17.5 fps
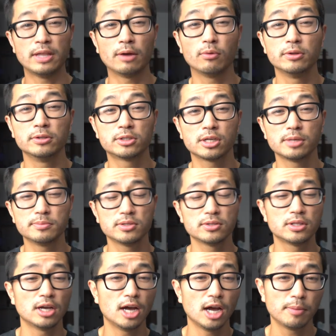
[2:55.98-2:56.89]
Now, in terms
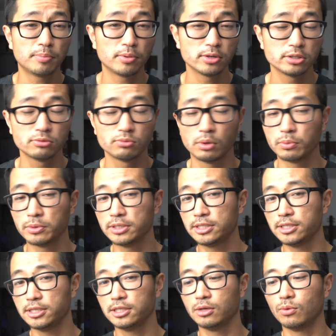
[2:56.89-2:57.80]
of the uppers, what we
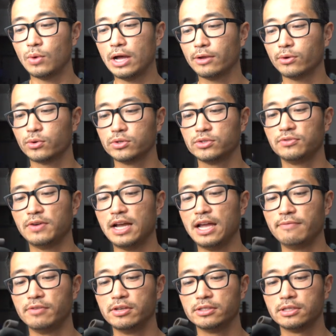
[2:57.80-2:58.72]
see in the Wild Horse
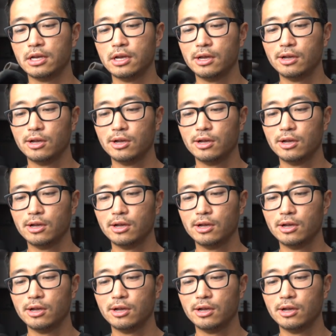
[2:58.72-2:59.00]
5 is